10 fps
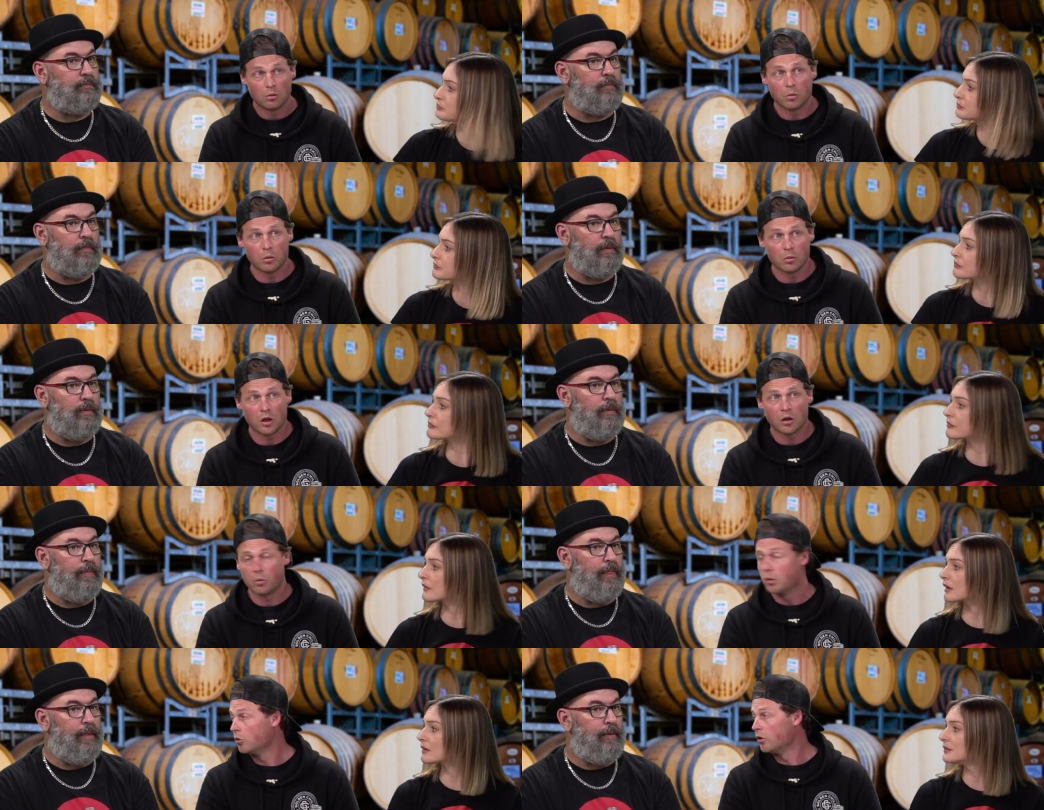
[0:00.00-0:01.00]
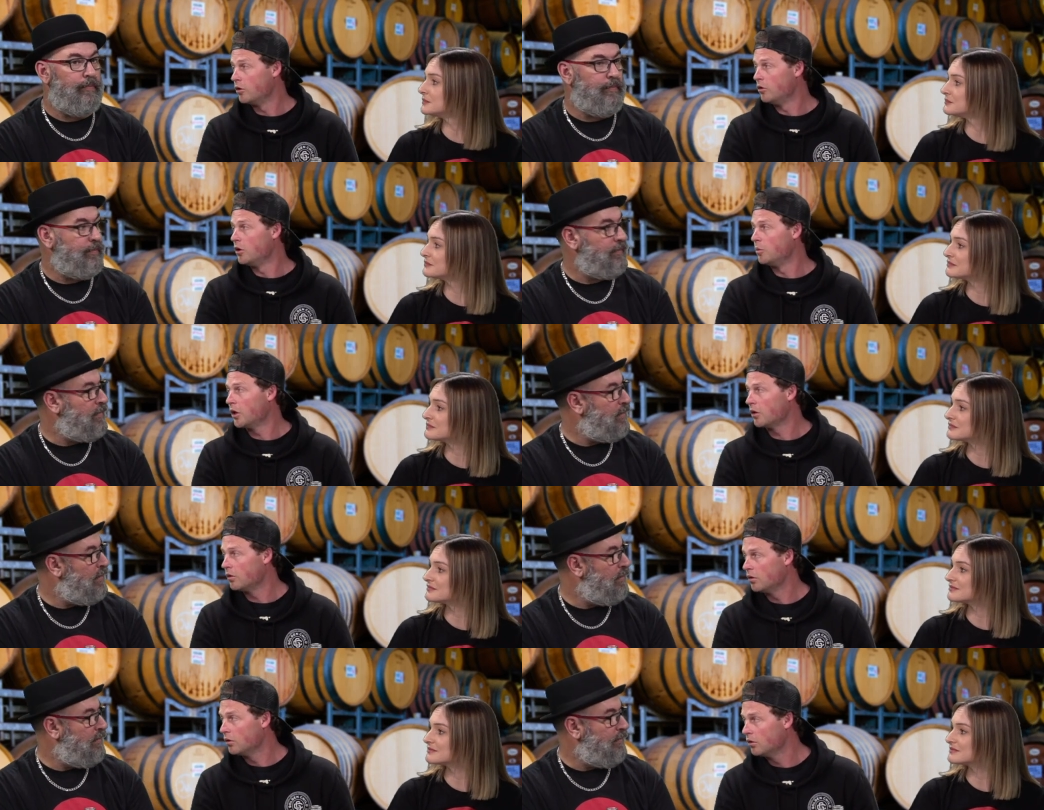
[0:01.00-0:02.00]
Speaker 1: when we were at uni back
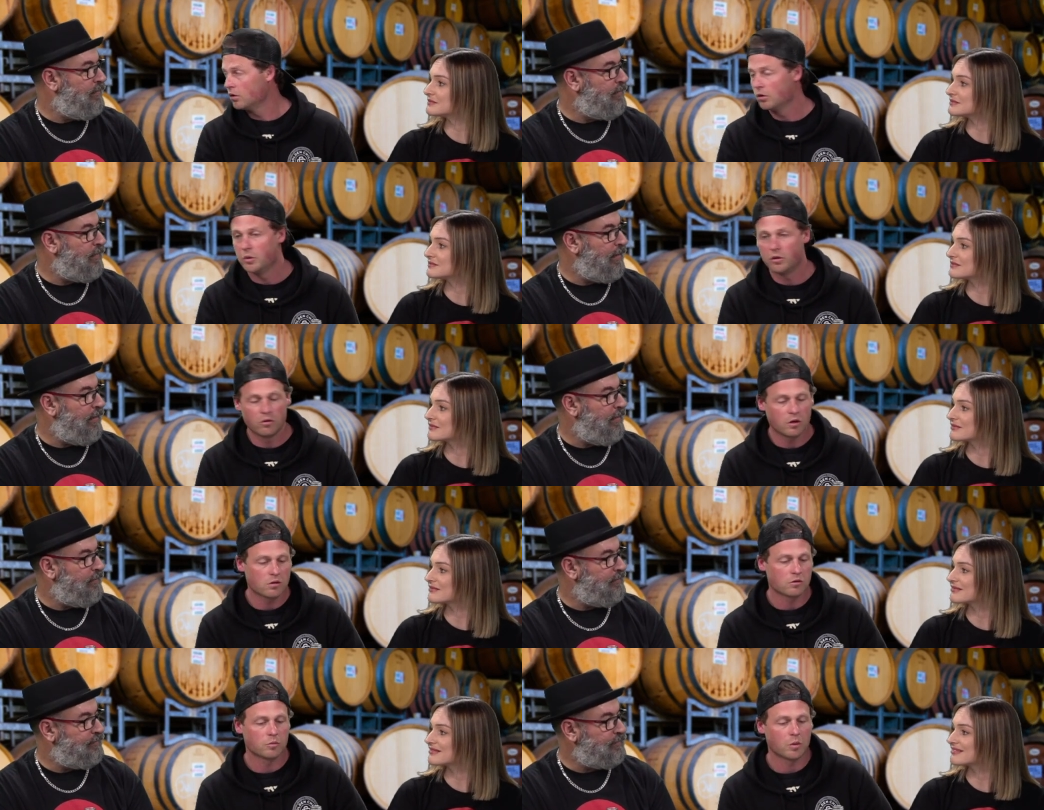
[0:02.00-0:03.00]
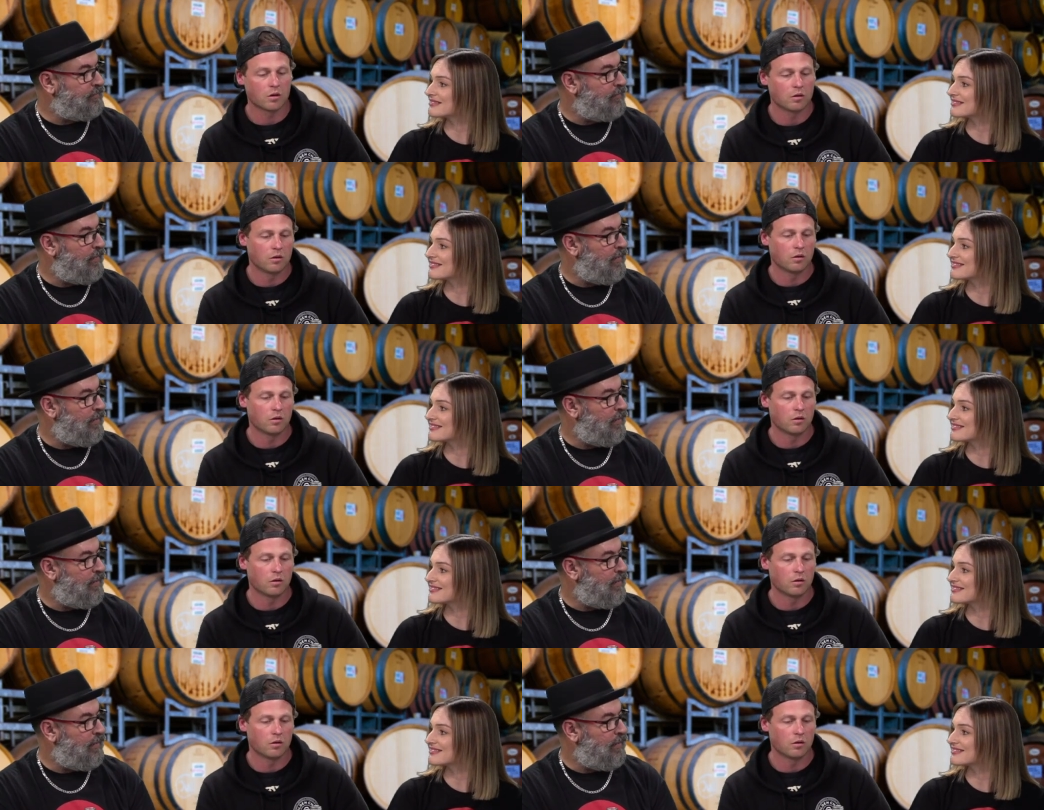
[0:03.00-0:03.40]
in the mid 2000s. But